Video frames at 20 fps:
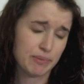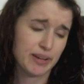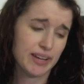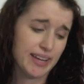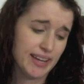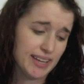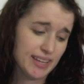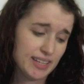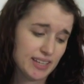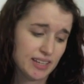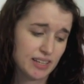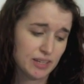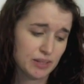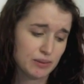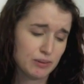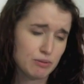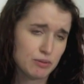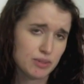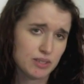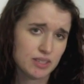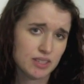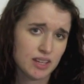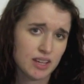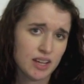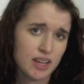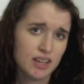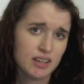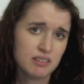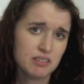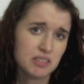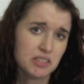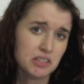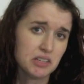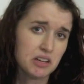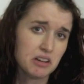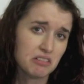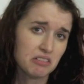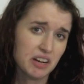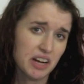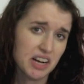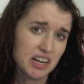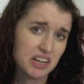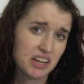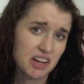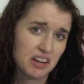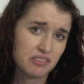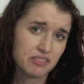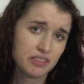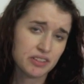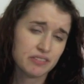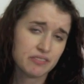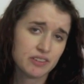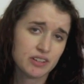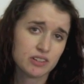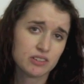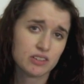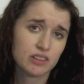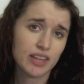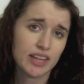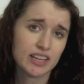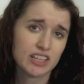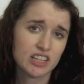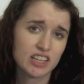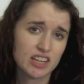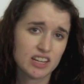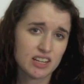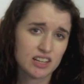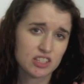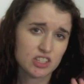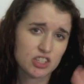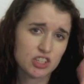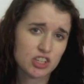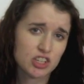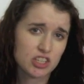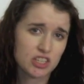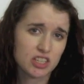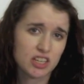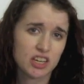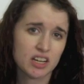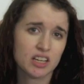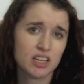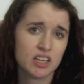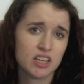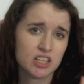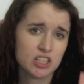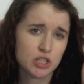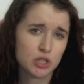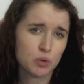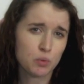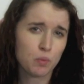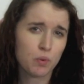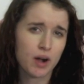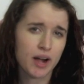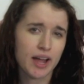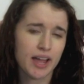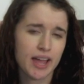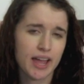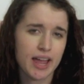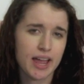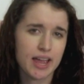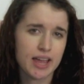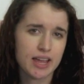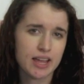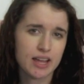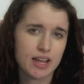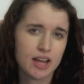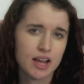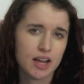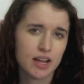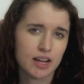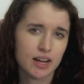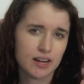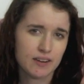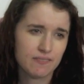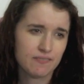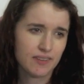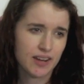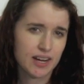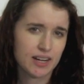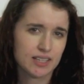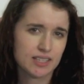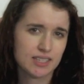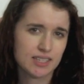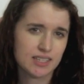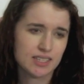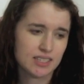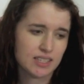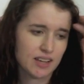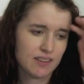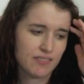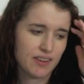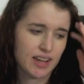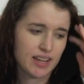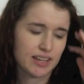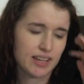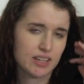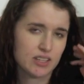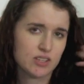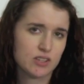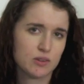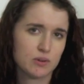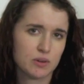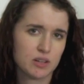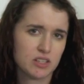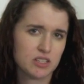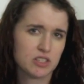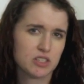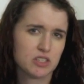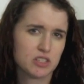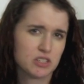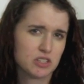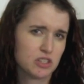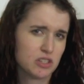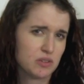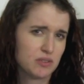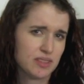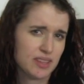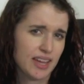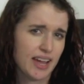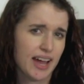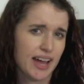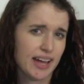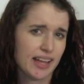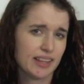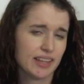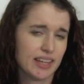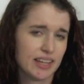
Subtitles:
but, you know, it's an alright novel if you're like just getting into YA kind of fantasy stuff. I guess you could do that.